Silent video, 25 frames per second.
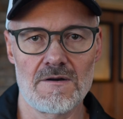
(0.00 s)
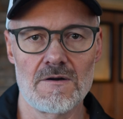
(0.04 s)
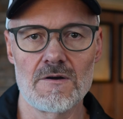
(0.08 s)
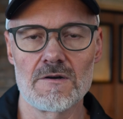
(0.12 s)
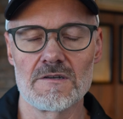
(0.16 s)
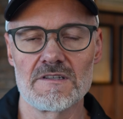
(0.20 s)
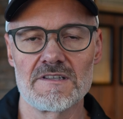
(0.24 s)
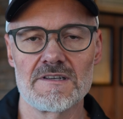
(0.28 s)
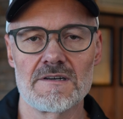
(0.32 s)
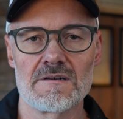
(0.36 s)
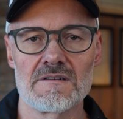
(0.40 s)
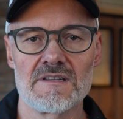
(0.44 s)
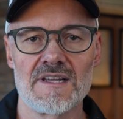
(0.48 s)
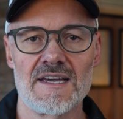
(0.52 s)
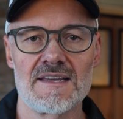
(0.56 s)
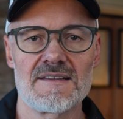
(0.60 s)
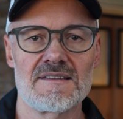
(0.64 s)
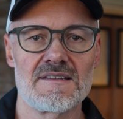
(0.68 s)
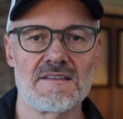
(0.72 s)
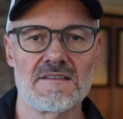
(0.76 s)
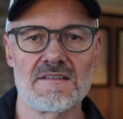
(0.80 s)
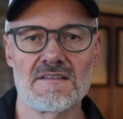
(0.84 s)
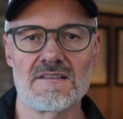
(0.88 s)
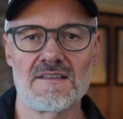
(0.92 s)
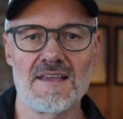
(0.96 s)
early or late
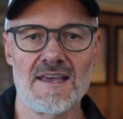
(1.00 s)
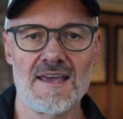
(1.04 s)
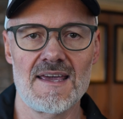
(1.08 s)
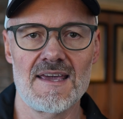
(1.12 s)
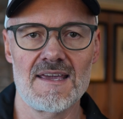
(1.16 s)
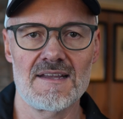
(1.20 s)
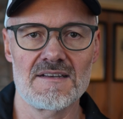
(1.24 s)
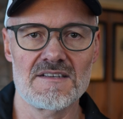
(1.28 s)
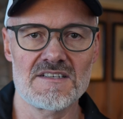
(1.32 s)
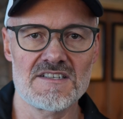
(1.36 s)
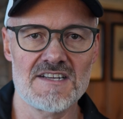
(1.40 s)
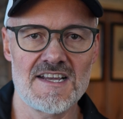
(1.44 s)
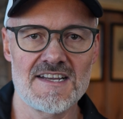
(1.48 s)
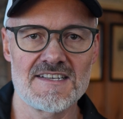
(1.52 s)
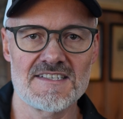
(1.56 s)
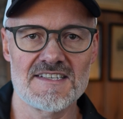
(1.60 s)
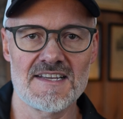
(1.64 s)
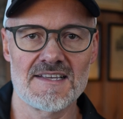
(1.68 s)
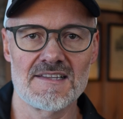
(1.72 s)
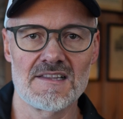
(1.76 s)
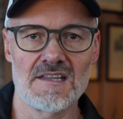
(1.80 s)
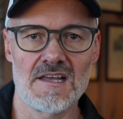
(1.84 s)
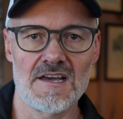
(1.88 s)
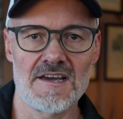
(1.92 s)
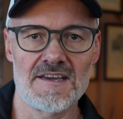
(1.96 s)
in the day, changing
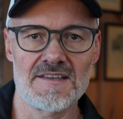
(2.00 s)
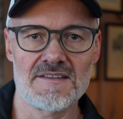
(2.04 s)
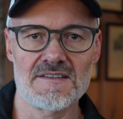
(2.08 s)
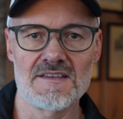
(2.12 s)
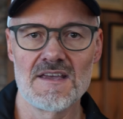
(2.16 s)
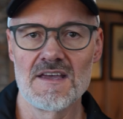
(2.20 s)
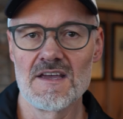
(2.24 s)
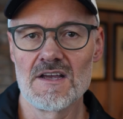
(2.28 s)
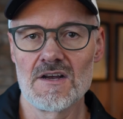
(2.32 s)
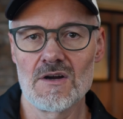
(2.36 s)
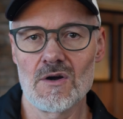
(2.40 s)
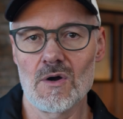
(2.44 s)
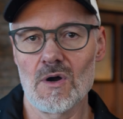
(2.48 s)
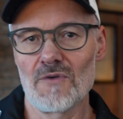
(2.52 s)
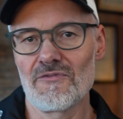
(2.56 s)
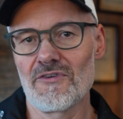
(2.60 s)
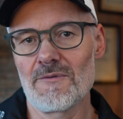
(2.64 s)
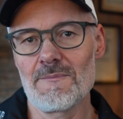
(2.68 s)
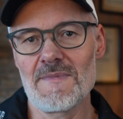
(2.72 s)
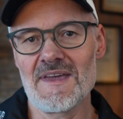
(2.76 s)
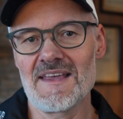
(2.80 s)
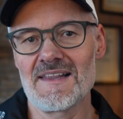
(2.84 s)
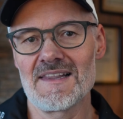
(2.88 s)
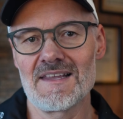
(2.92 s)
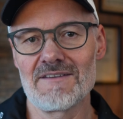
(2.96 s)
light, or for
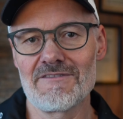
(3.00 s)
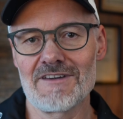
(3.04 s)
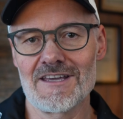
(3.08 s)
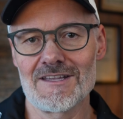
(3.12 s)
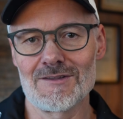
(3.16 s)
me living in